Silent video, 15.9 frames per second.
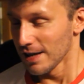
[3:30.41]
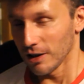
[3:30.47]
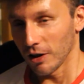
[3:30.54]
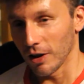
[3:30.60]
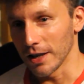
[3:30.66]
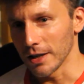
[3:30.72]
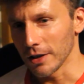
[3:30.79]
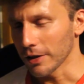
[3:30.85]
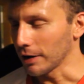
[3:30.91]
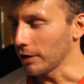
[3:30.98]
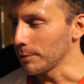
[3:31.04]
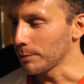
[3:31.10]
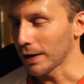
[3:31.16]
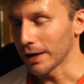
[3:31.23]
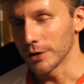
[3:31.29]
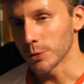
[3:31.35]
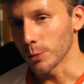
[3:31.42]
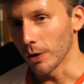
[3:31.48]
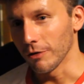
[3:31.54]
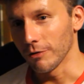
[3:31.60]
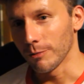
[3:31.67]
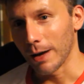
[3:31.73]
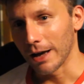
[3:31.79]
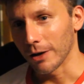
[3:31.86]
like, I think I paid
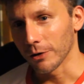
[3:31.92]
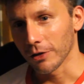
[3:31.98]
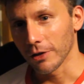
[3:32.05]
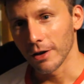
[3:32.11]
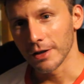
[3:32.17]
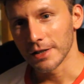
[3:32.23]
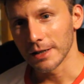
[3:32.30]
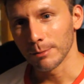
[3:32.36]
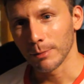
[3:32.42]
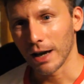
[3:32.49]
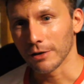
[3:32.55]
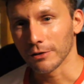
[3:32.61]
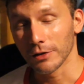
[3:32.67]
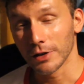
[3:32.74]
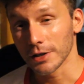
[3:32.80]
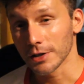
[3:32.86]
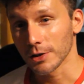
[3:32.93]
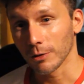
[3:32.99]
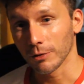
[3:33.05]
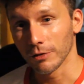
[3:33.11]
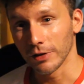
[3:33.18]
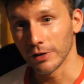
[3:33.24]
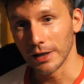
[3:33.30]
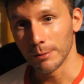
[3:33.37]
£12, £13 for this off
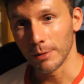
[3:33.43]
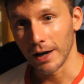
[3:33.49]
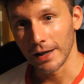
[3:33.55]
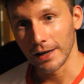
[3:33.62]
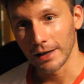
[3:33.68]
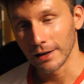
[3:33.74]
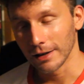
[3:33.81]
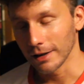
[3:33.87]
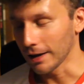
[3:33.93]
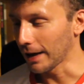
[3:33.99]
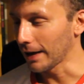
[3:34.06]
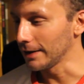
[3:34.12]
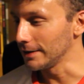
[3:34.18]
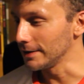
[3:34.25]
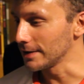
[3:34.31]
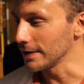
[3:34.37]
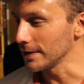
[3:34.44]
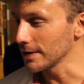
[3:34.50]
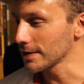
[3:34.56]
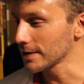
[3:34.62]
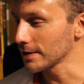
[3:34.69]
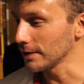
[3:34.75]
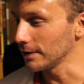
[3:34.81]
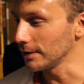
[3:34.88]
of eBay, and
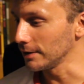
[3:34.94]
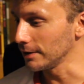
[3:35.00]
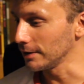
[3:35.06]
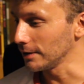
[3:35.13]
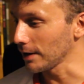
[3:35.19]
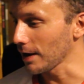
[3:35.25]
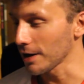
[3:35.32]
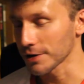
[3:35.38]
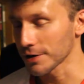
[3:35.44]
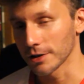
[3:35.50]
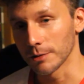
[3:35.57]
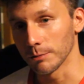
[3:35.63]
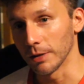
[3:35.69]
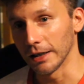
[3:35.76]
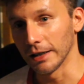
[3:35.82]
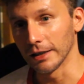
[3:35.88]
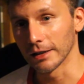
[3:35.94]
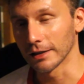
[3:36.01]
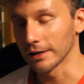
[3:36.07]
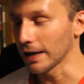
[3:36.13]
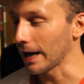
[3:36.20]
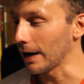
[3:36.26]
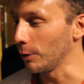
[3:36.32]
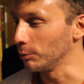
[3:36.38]
it's lasted me
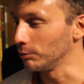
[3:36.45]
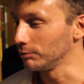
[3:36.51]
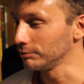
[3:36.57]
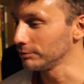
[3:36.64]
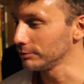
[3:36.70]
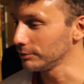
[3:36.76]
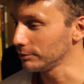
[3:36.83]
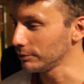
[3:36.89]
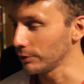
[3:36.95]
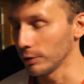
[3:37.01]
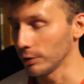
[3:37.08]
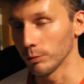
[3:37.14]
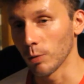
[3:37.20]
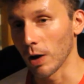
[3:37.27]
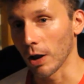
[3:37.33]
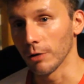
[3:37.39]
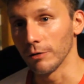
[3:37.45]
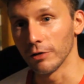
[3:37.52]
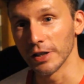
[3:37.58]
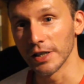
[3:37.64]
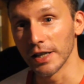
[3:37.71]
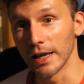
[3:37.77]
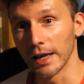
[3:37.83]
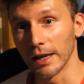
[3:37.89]
now for well over a
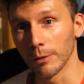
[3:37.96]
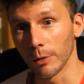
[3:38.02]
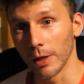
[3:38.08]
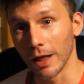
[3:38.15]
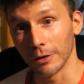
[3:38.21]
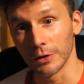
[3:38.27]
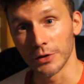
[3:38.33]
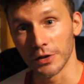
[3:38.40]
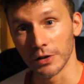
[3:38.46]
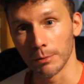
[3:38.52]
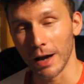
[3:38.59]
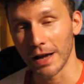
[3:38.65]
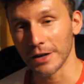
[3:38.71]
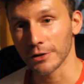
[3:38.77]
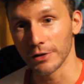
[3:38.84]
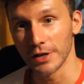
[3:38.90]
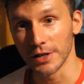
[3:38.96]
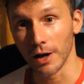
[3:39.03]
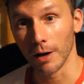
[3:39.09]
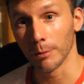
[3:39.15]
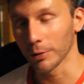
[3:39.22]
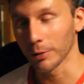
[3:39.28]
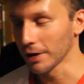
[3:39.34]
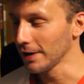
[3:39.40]
year without using the batteries
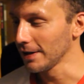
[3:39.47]
up.